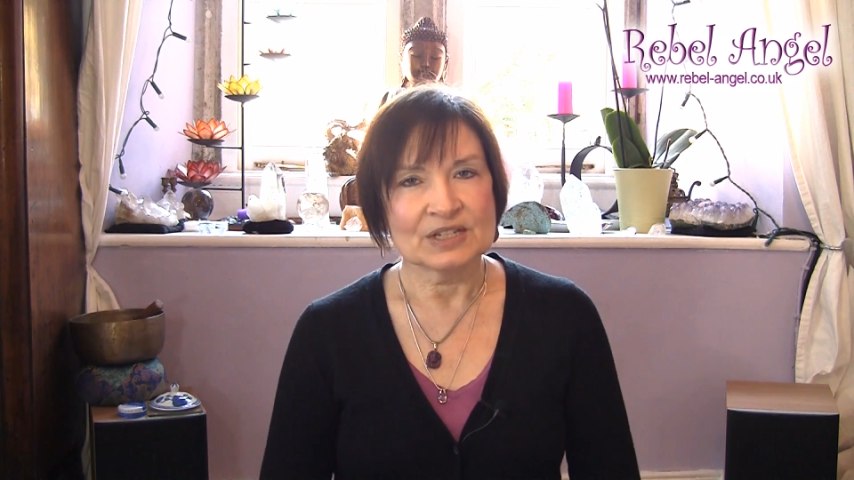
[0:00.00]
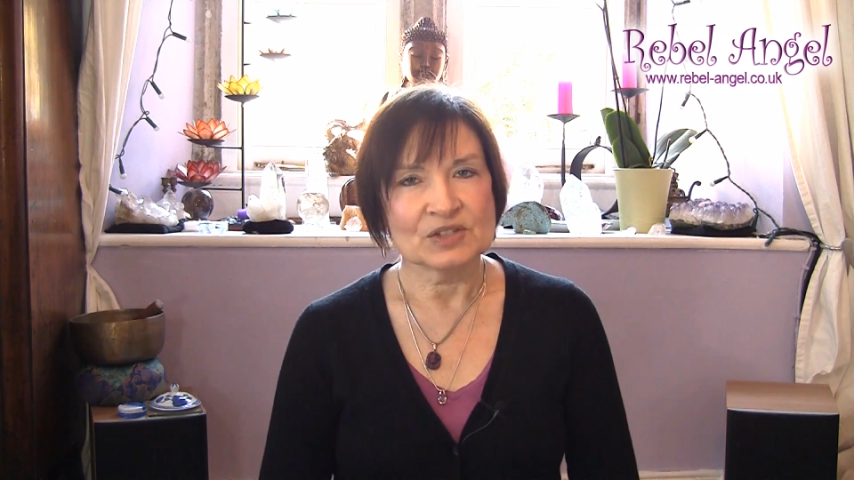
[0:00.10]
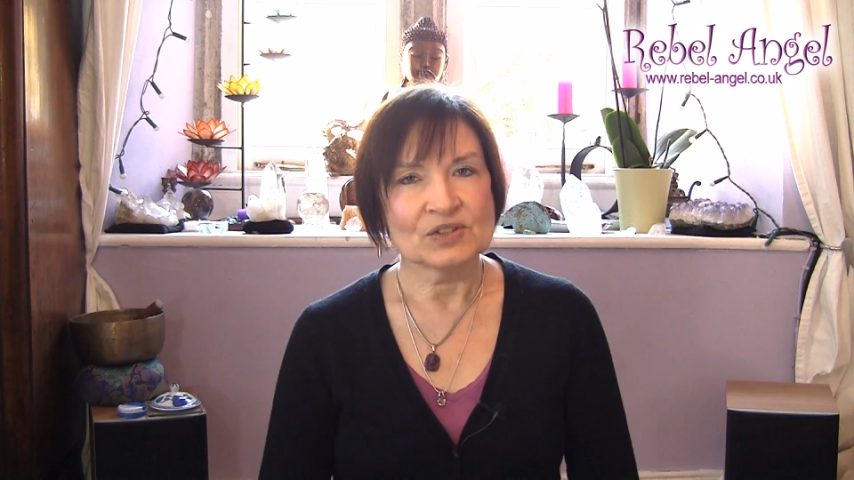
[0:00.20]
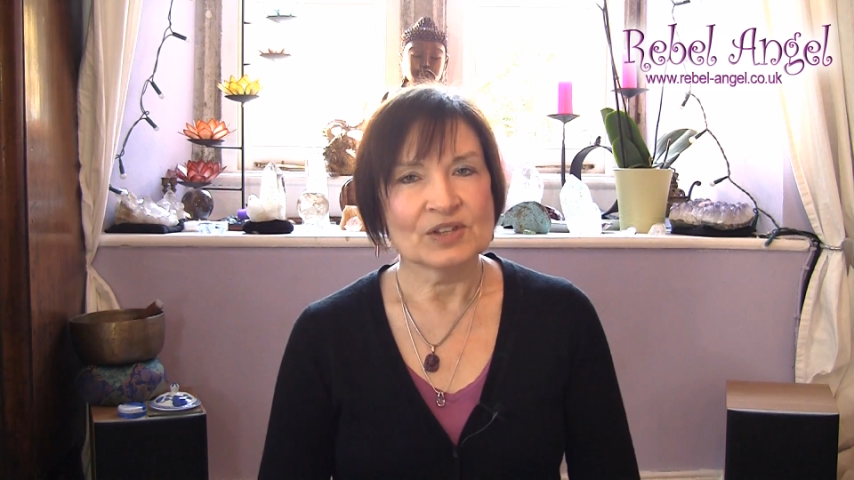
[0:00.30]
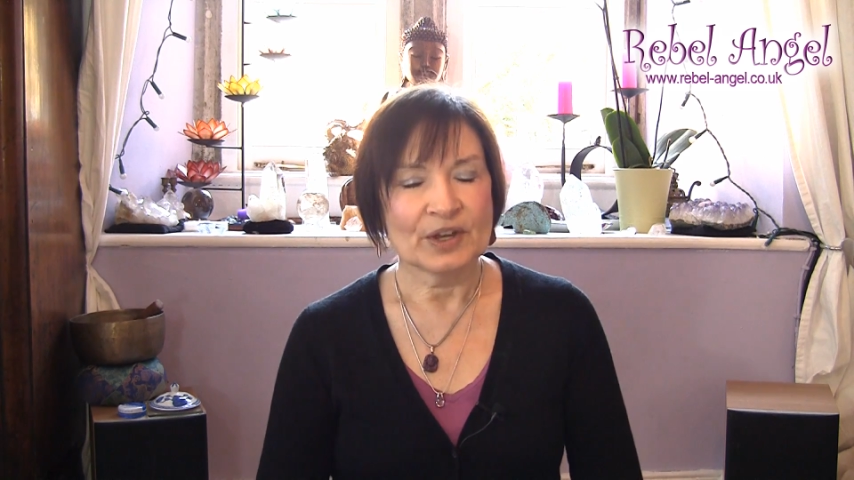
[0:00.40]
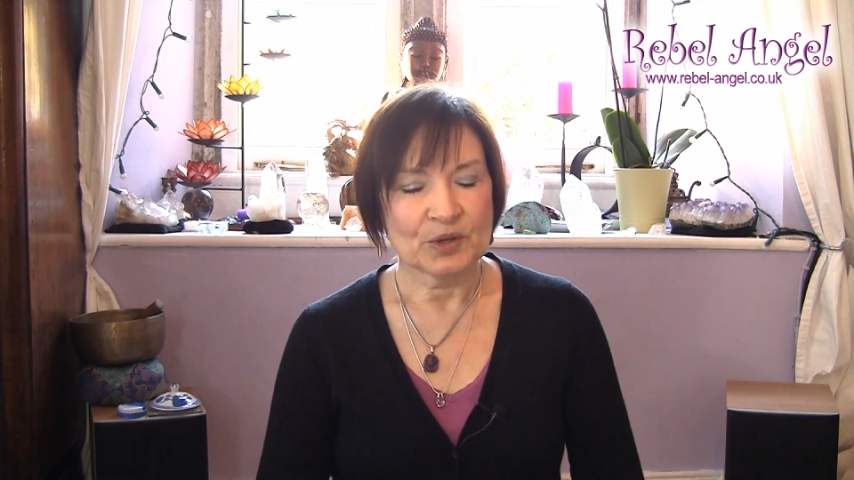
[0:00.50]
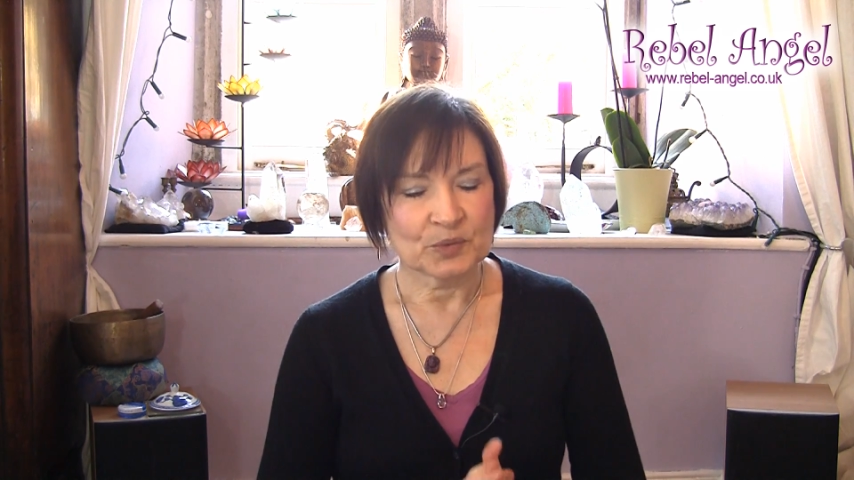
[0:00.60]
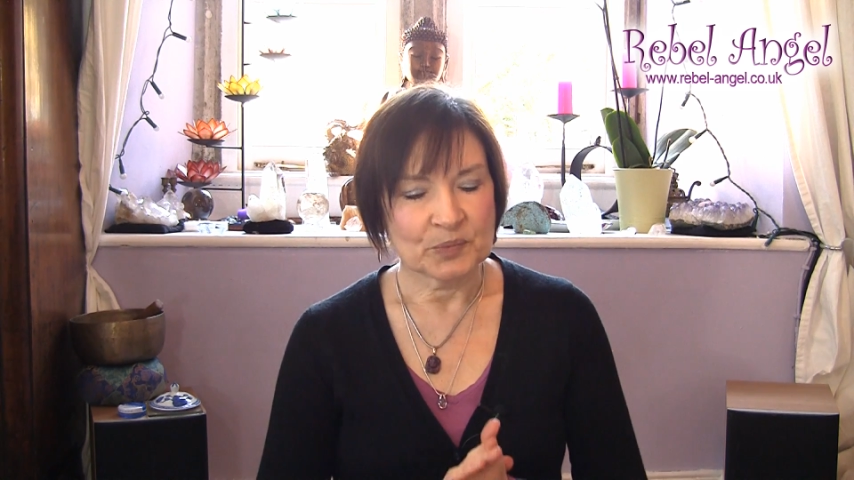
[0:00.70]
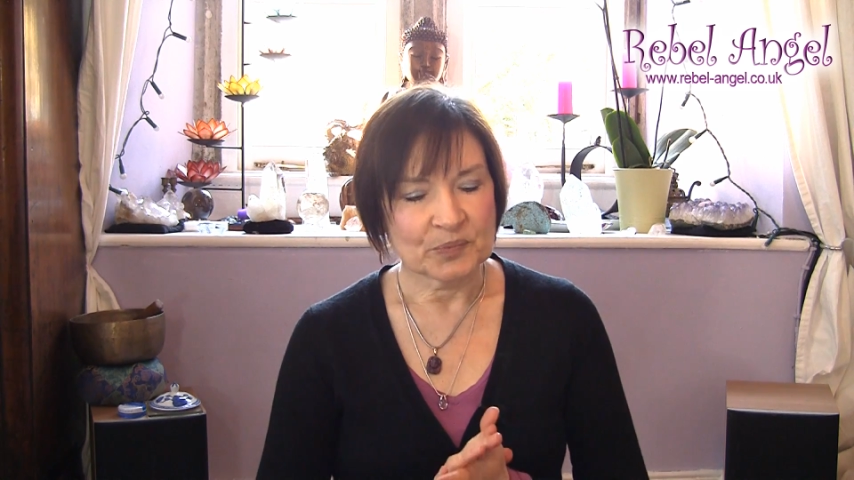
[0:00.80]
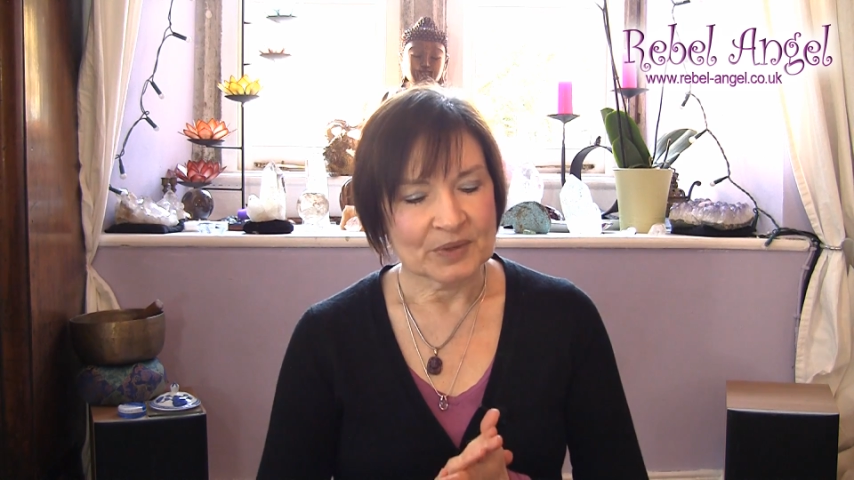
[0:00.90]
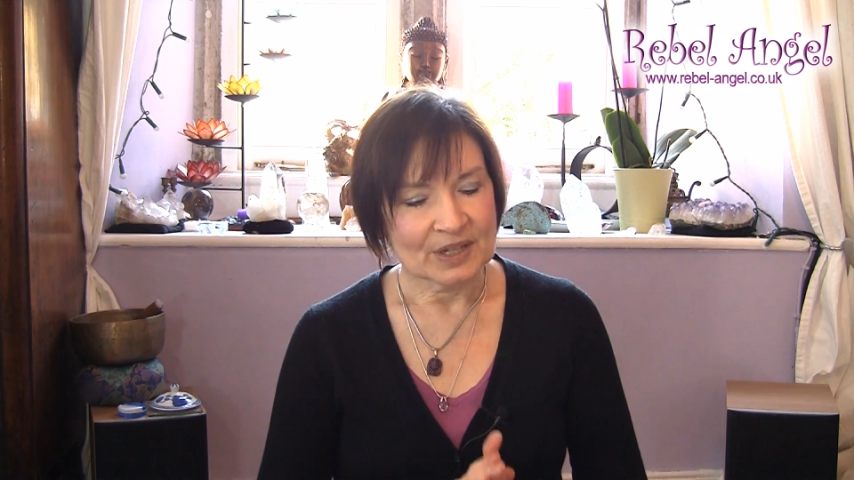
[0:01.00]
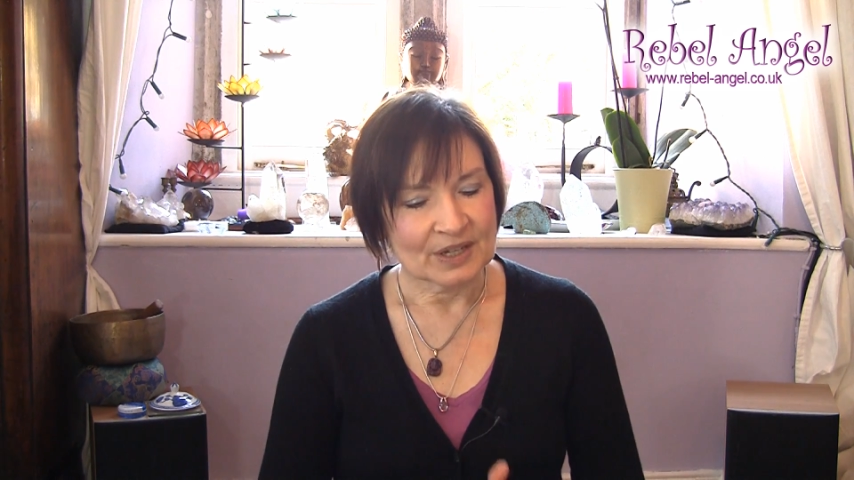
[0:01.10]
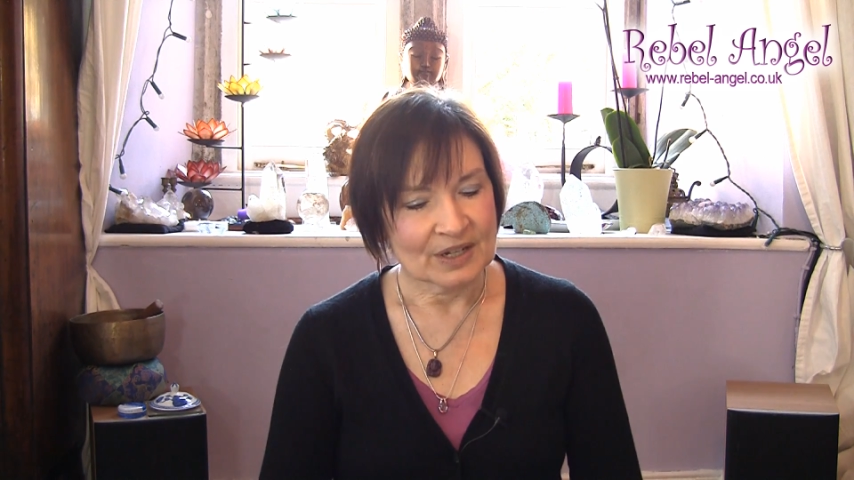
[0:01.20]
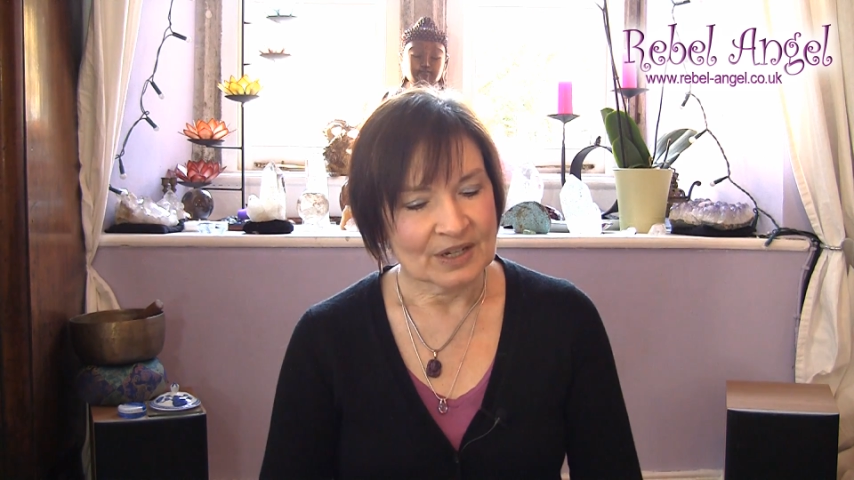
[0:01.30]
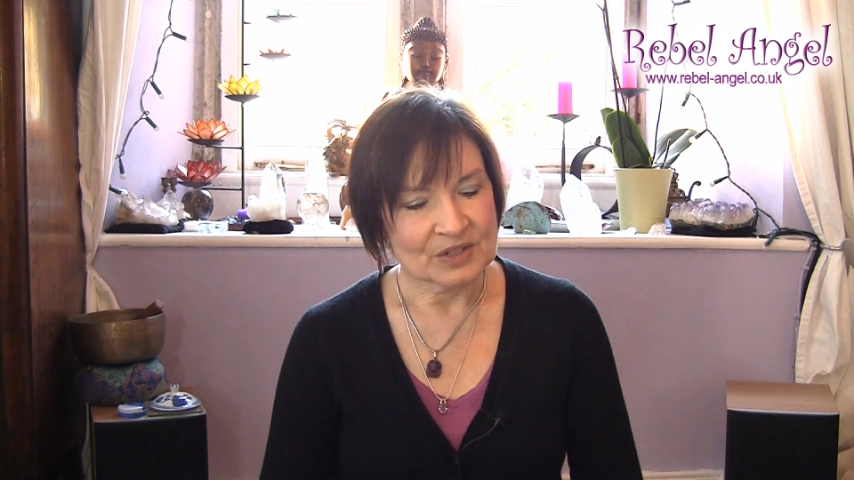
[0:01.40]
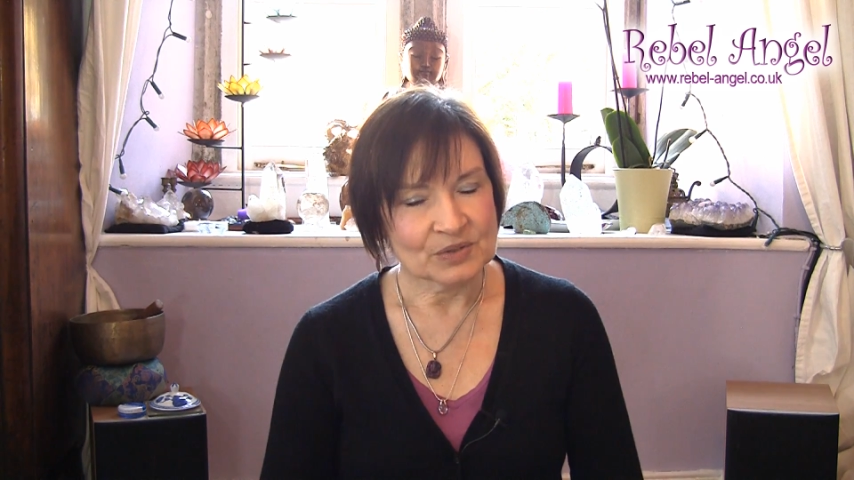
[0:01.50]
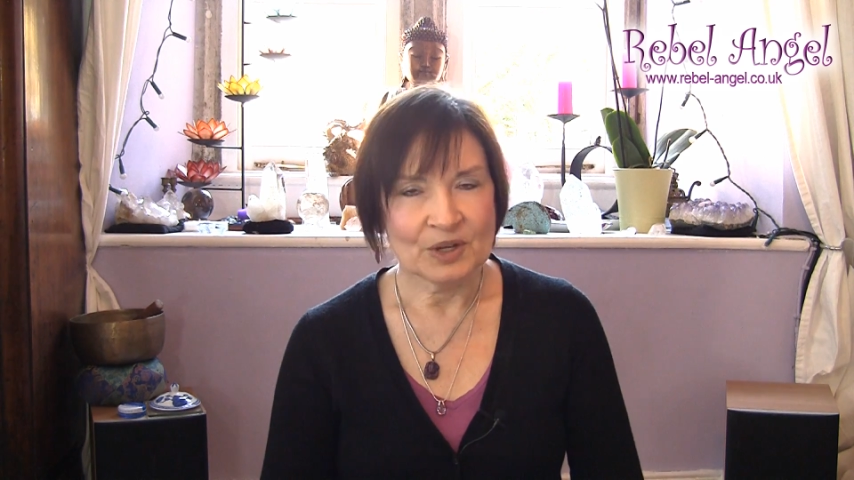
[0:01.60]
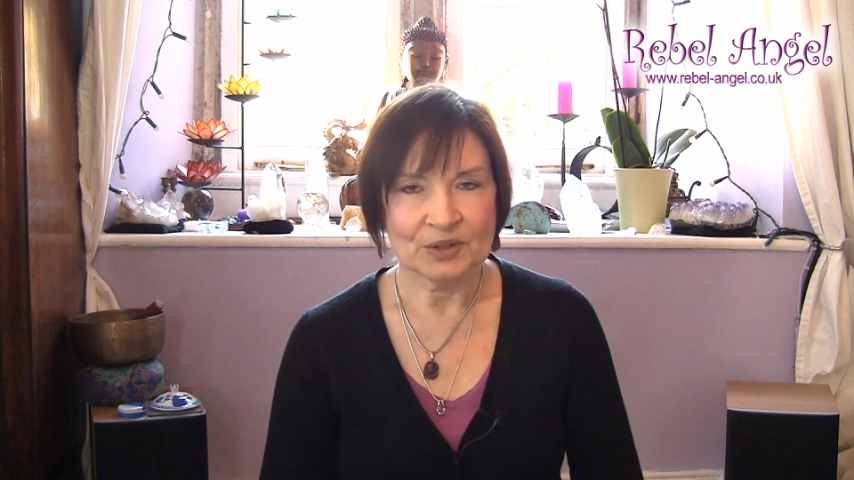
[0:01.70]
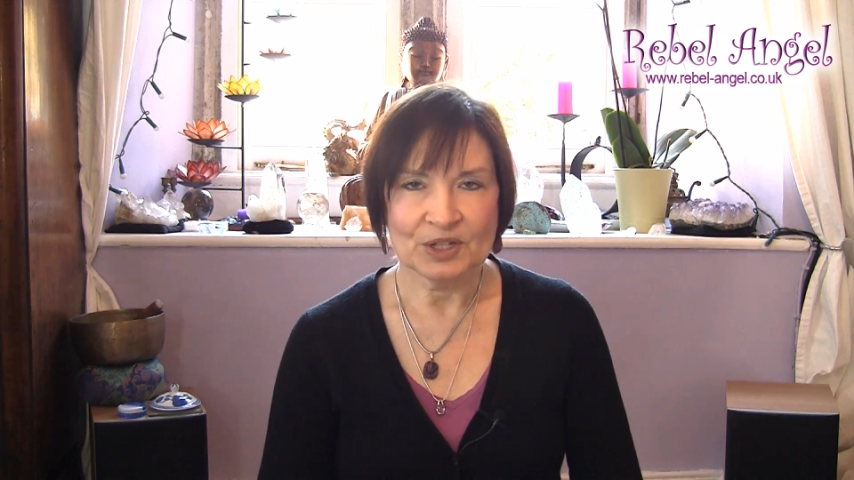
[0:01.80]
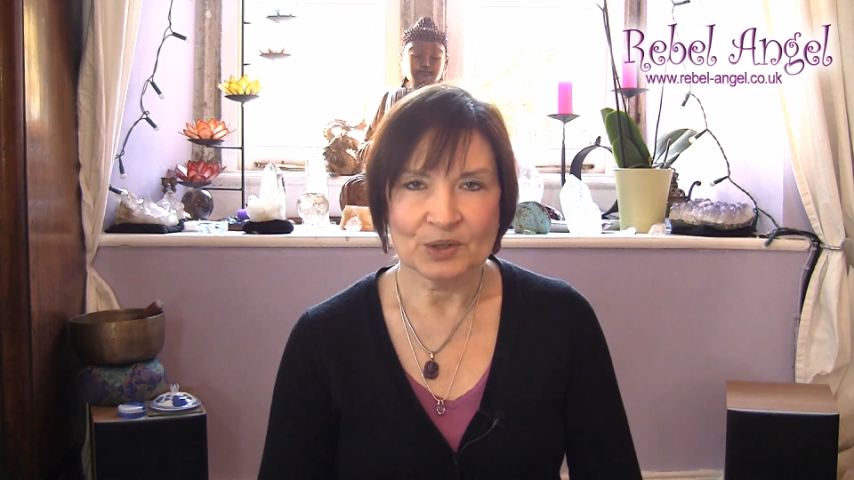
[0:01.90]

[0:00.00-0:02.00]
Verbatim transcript: So, smoky